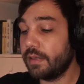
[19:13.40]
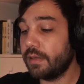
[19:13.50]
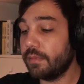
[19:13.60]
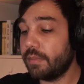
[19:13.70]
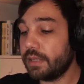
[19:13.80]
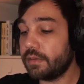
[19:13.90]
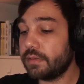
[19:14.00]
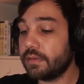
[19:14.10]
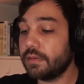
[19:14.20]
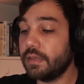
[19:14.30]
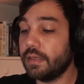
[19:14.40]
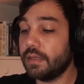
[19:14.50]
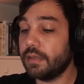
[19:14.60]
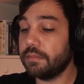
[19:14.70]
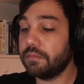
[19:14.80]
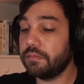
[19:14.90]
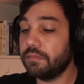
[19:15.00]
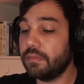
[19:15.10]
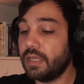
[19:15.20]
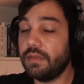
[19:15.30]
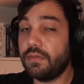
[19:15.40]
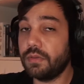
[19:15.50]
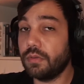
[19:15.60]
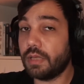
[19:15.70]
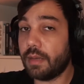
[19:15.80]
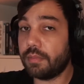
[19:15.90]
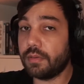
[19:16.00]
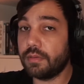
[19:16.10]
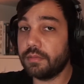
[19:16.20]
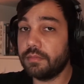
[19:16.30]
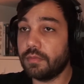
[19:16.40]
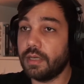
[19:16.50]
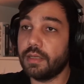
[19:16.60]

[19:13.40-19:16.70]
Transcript: But anything on Apple, right?